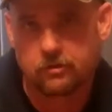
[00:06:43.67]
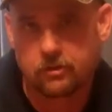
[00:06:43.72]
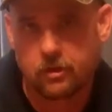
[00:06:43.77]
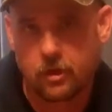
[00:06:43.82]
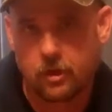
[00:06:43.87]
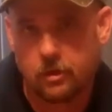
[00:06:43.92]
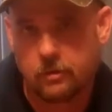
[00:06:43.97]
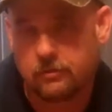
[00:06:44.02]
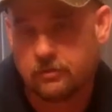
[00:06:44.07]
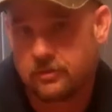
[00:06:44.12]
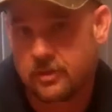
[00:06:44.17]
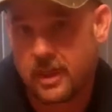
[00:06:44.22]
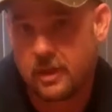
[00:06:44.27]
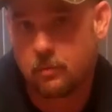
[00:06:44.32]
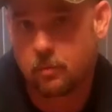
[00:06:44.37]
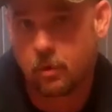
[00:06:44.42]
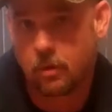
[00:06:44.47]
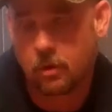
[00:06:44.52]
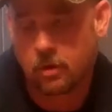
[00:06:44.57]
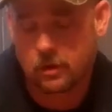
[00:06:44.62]
stoves,
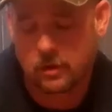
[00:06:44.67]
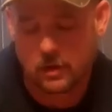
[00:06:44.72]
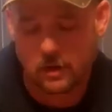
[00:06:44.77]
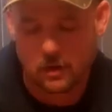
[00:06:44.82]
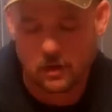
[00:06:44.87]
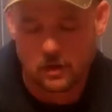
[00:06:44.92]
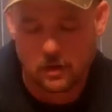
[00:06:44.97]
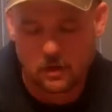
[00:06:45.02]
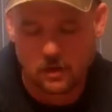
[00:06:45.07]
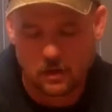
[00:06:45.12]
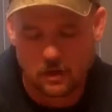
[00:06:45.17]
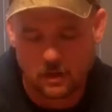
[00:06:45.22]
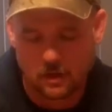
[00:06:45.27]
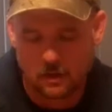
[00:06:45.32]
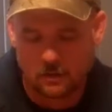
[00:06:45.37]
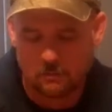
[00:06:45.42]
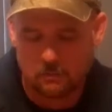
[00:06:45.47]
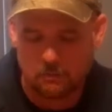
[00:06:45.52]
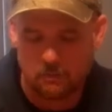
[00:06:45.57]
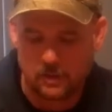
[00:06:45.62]
they work,
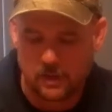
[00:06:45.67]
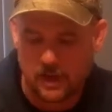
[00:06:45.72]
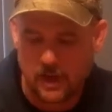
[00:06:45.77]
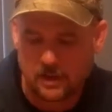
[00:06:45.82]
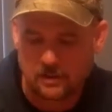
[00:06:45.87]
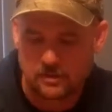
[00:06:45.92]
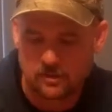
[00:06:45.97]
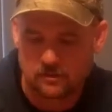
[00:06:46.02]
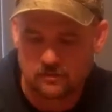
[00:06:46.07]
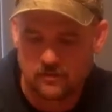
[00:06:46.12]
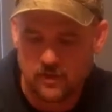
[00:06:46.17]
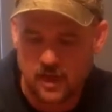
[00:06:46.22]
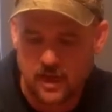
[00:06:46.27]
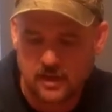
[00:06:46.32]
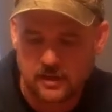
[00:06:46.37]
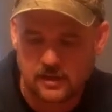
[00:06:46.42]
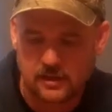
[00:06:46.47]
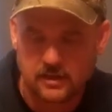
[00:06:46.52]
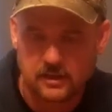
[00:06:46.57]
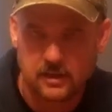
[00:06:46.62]
but I just
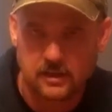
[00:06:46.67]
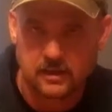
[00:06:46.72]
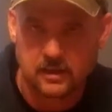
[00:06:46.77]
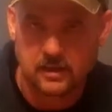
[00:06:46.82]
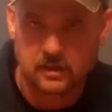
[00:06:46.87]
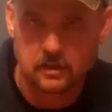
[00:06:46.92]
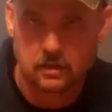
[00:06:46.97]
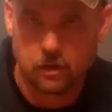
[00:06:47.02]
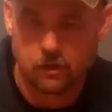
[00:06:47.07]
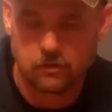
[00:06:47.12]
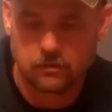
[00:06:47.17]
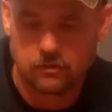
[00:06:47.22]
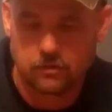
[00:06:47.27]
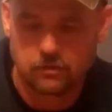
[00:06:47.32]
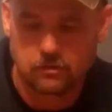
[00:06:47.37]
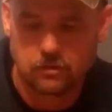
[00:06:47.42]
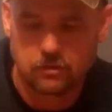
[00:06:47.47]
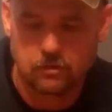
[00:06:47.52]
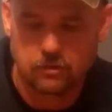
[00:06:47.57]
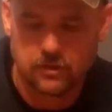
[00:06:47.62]
find it getting it
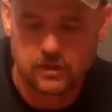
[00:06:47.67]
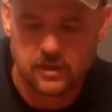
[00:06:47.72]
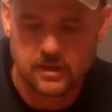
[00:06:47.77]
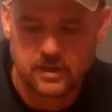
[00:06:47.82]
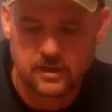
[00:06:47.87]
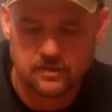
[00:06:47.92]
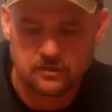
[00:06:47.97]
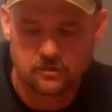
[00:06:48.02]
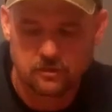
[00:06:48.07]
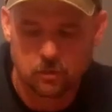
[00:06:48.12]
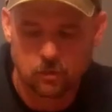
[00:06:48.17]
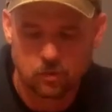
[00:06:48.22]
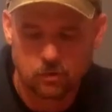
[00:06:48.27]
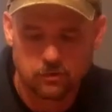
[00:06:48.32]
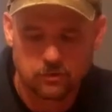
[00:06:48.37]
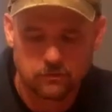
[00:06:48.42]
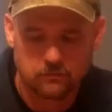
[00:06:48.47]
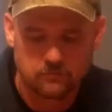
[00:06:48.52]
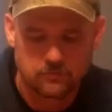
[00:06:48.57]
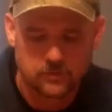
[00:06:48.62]
closer to the heat
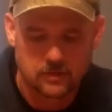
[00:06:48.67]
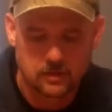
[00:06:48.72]
source,